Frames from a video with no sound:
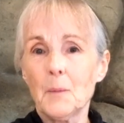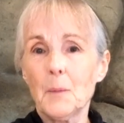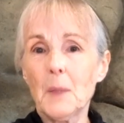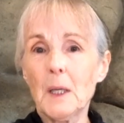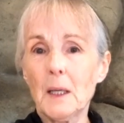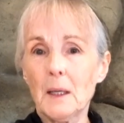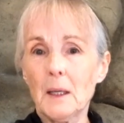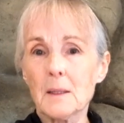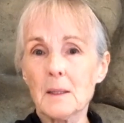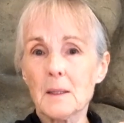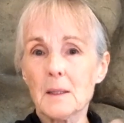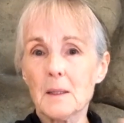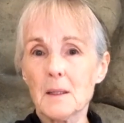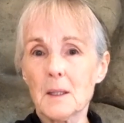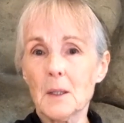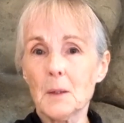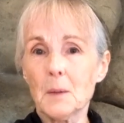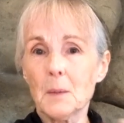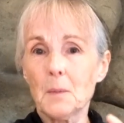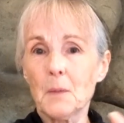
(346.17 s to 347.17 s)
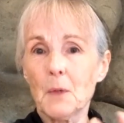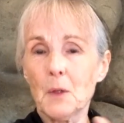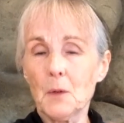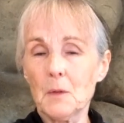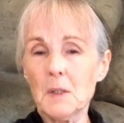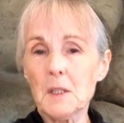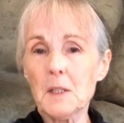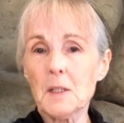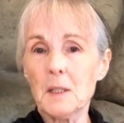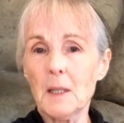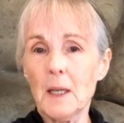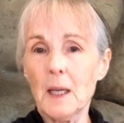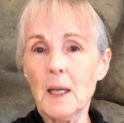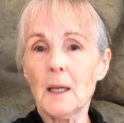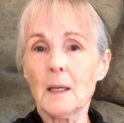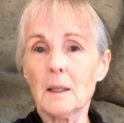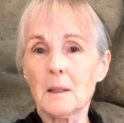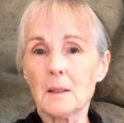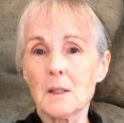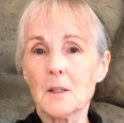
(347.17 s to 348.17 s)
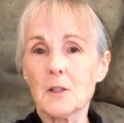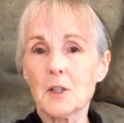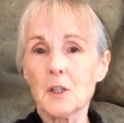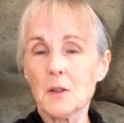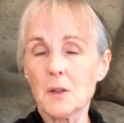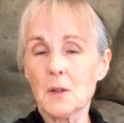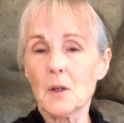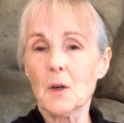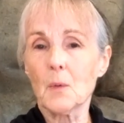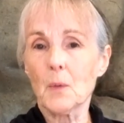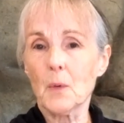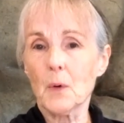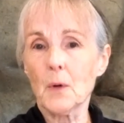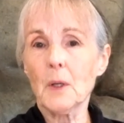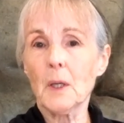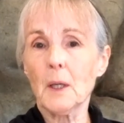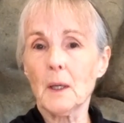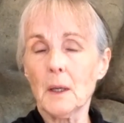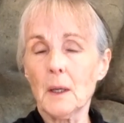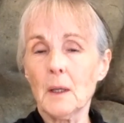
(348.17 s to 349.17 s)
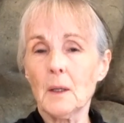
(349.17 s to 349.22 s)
because their wrists and hands just aren't working.